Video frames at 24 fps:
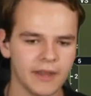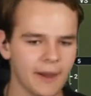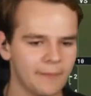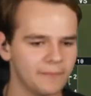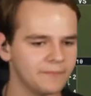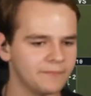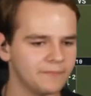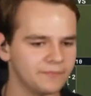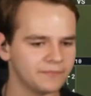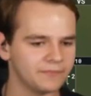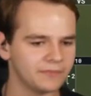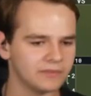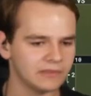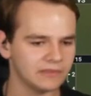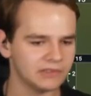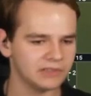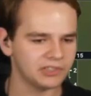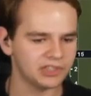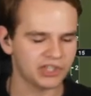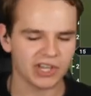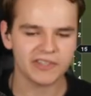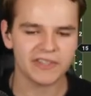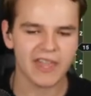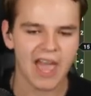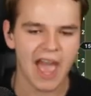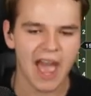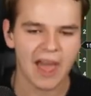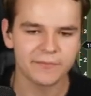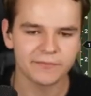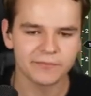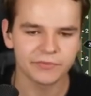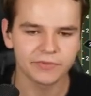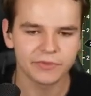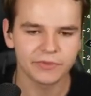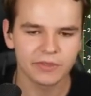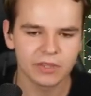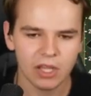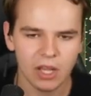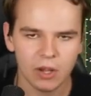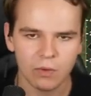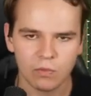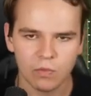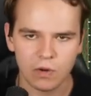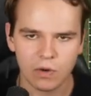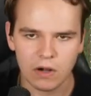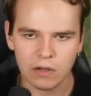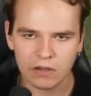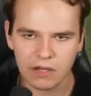Yep. So that,
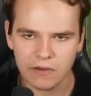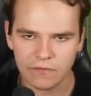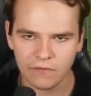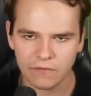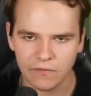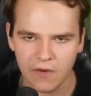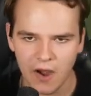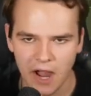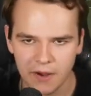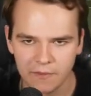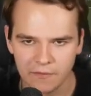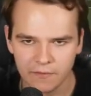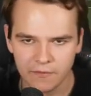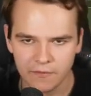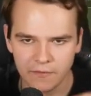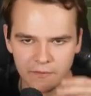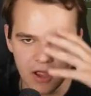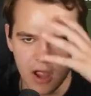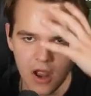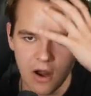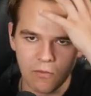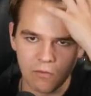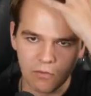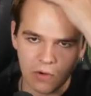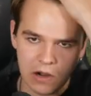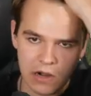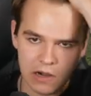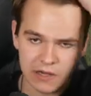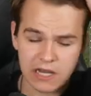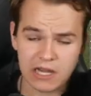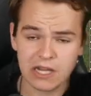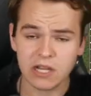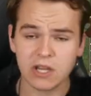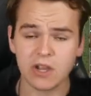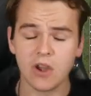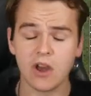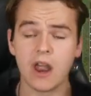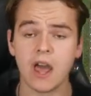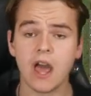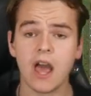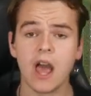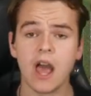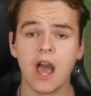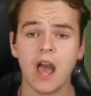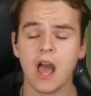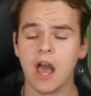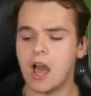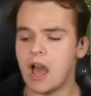we're looking fine. We're looking good.
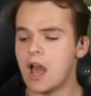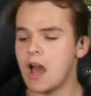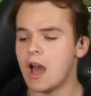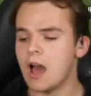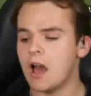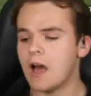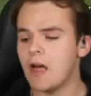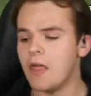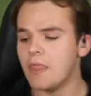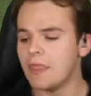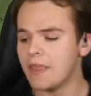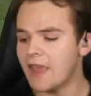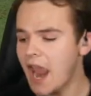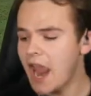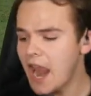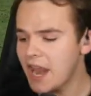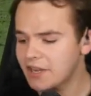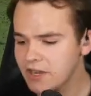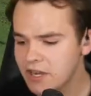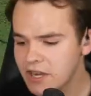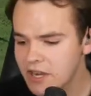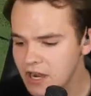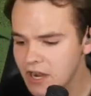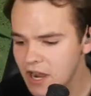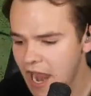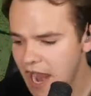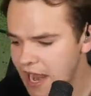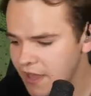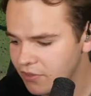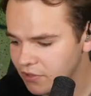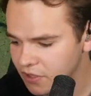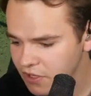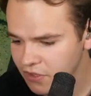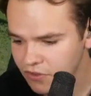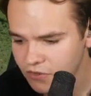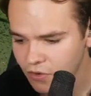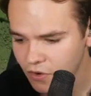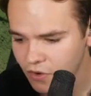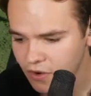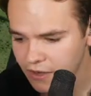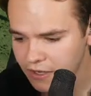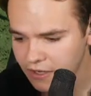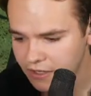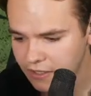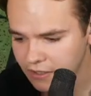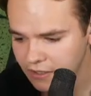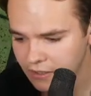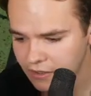The
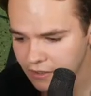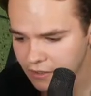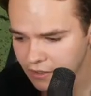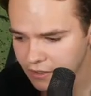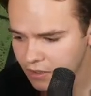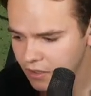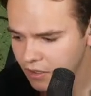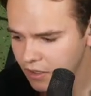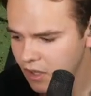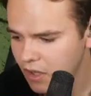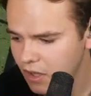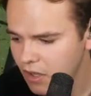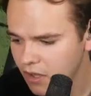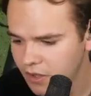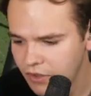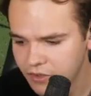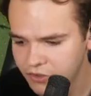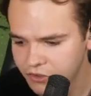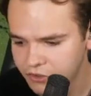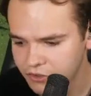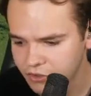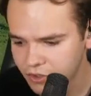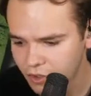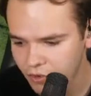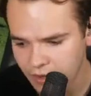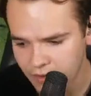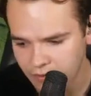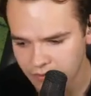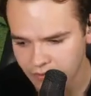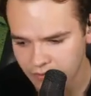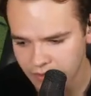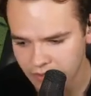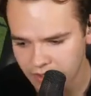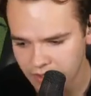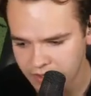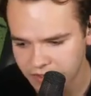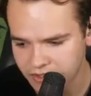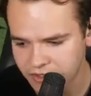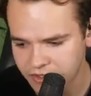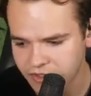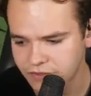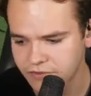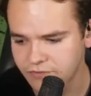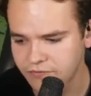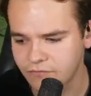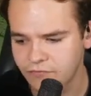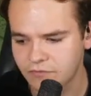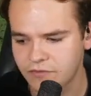A330 is going,
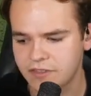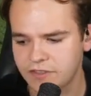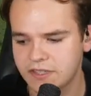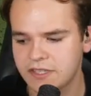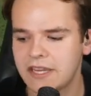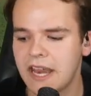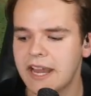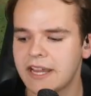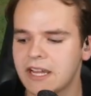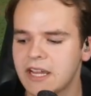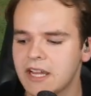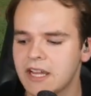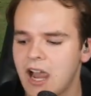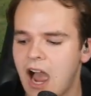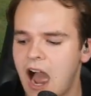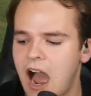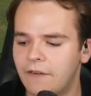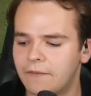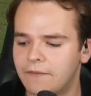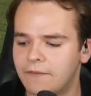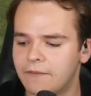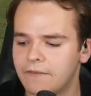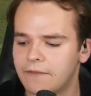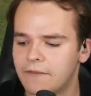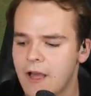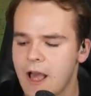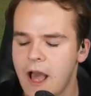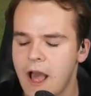is taking off.